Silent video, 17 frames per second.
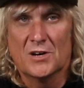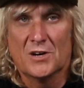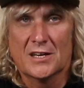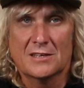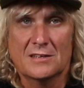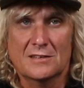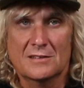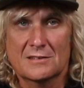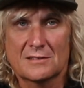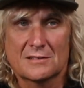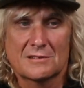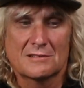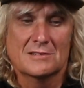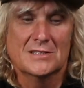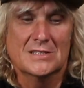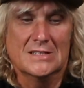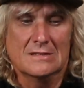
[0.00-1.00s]
making
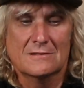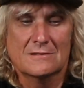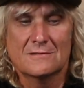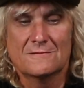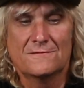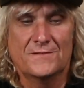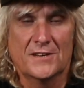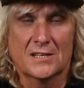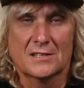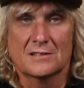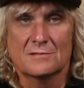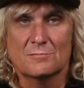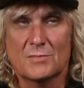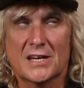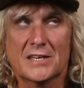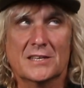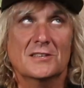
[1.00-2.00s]

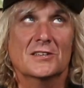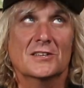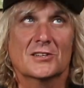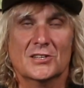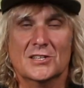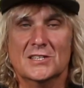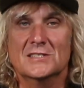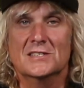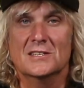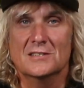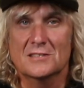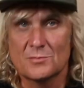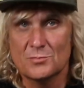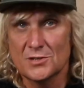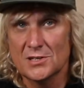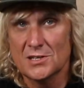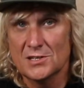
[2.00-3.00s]
it easy
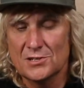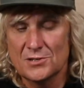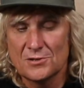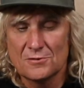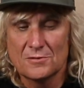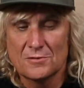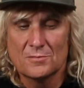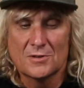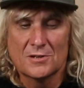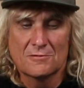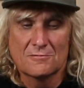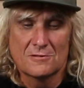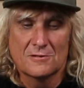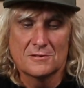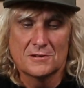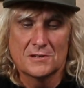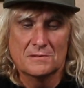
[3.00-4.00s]
to be in Europe
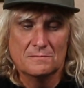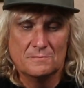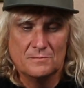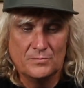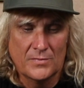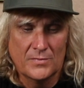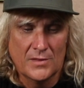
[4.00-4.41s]
and ride.